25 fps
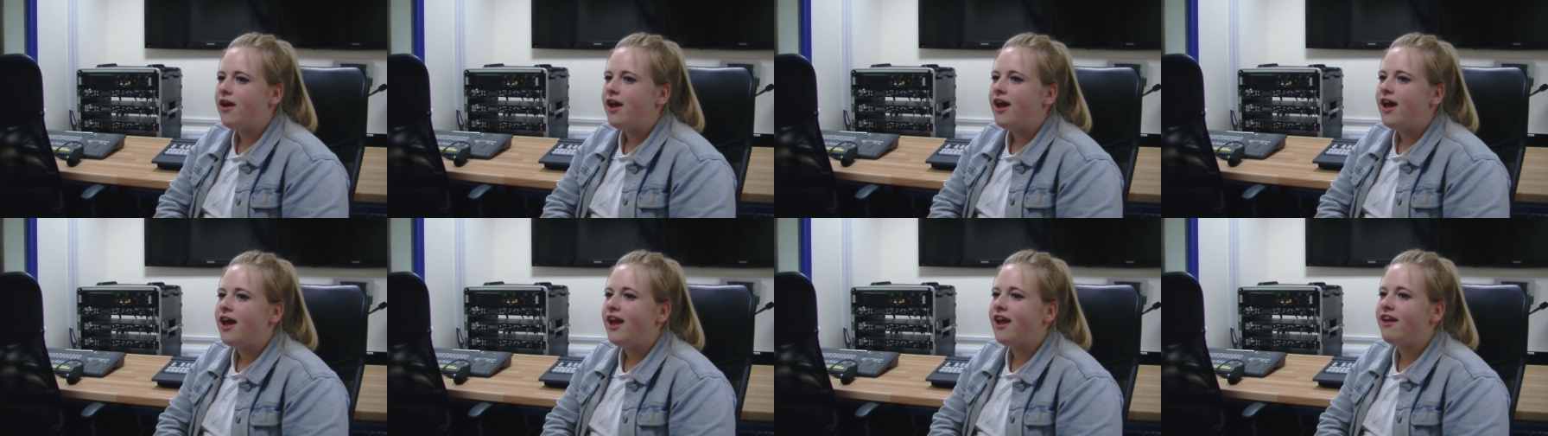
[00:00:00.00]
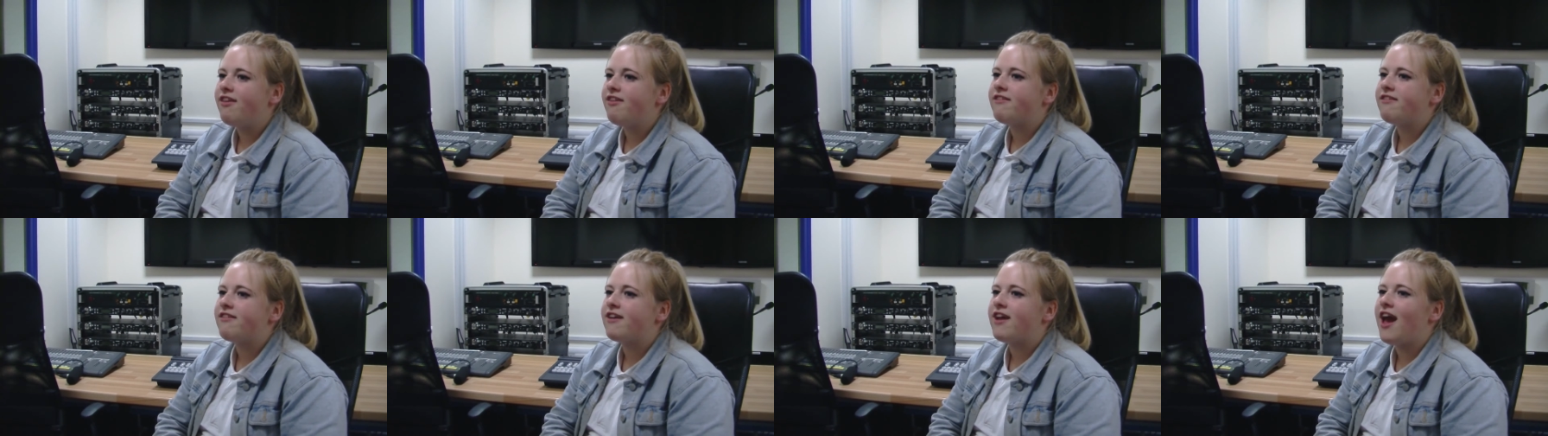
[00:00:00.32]
He
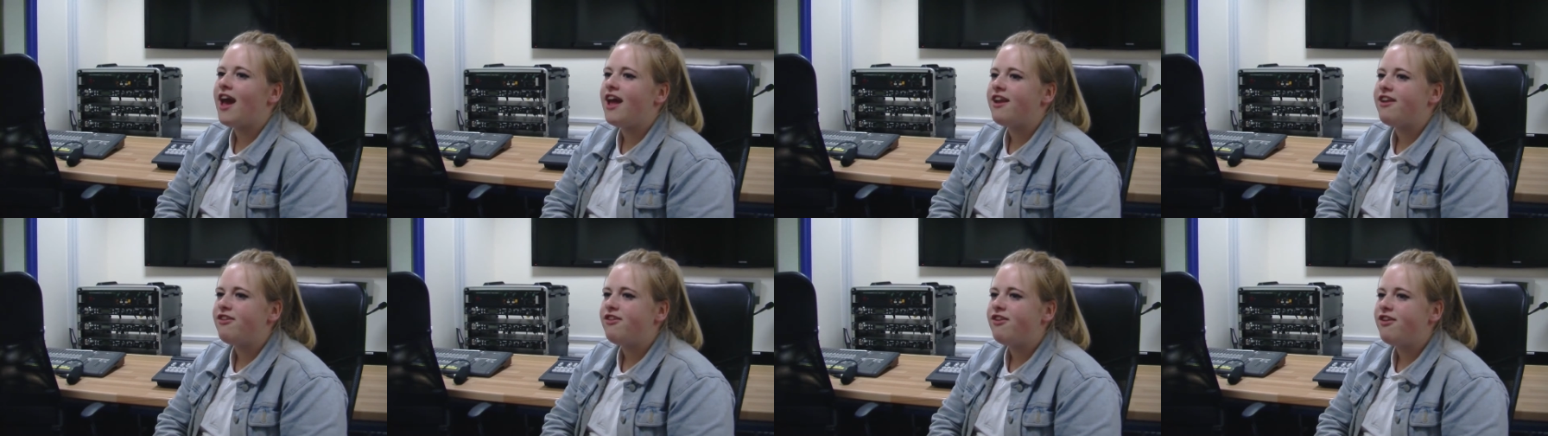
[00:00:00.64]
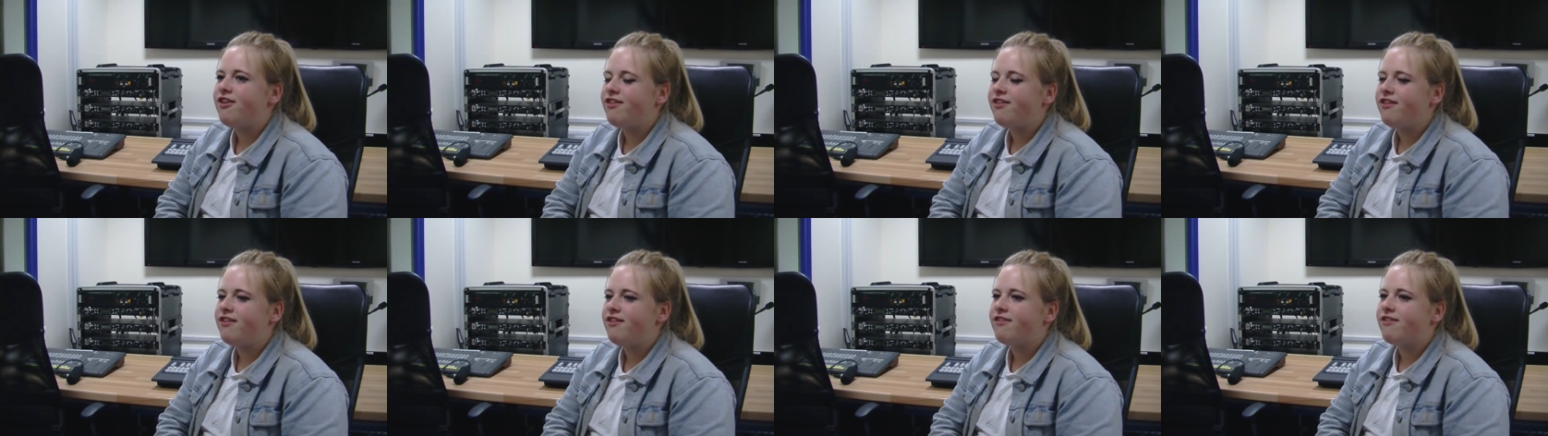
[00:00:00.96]
is scared to
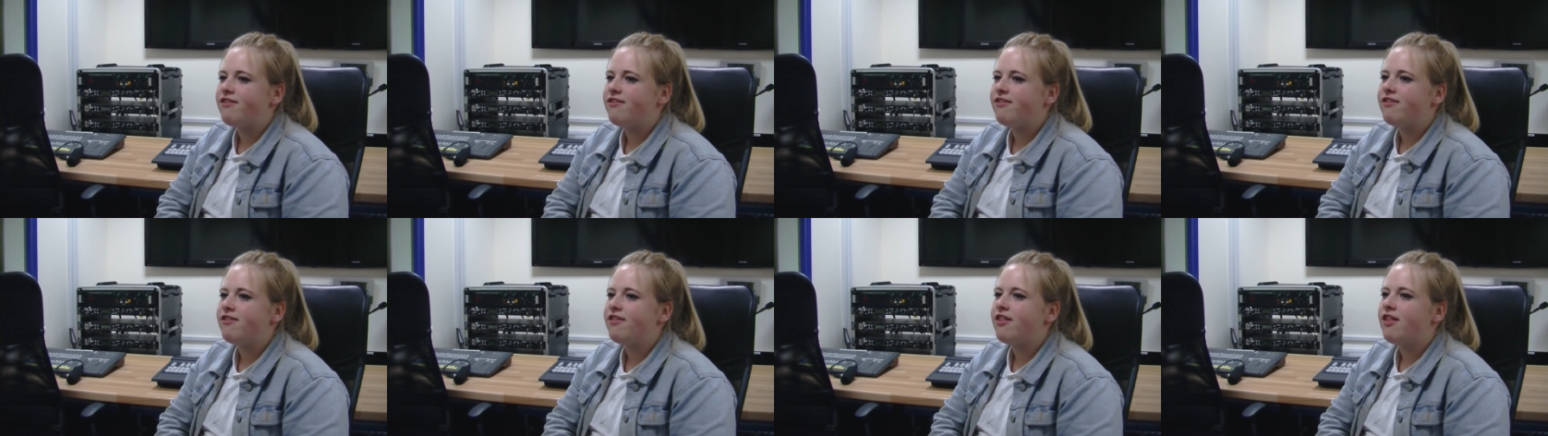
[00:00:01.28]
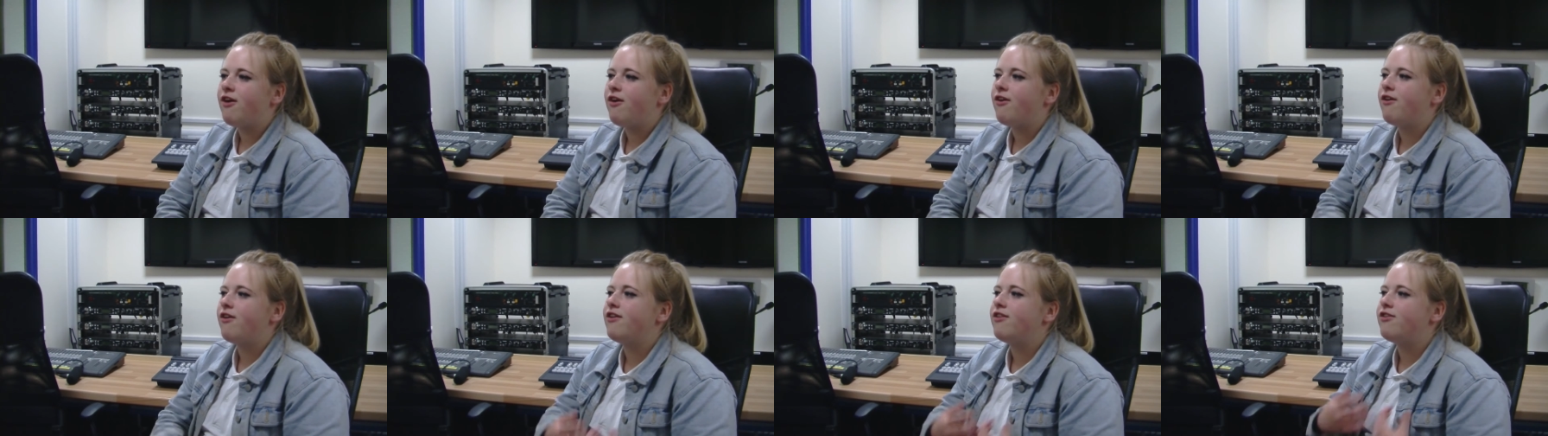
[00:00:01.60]
do this,
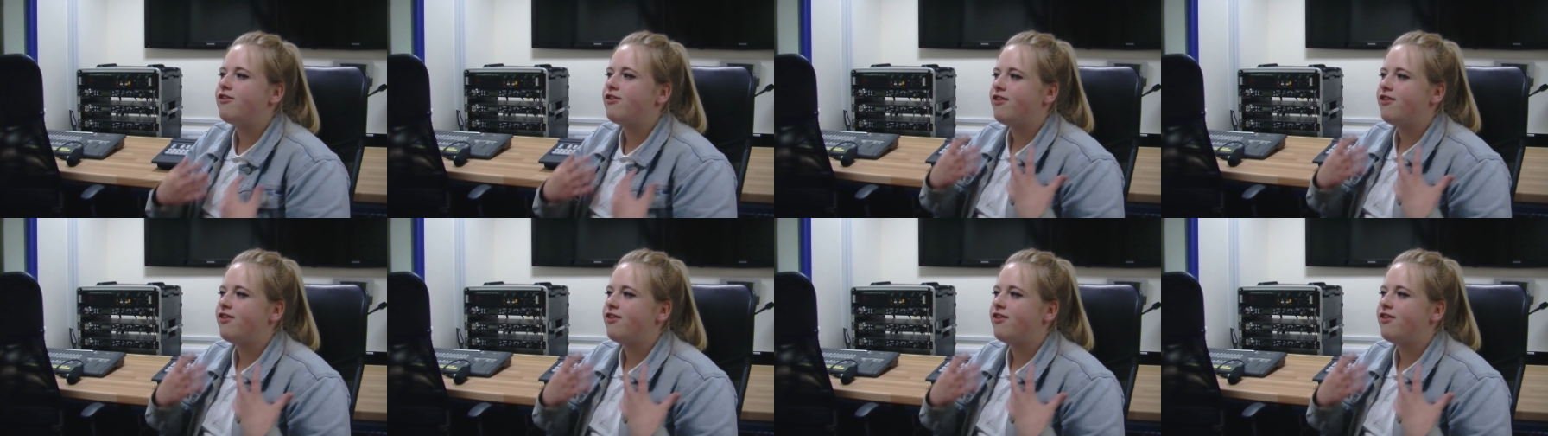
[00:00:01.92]
like,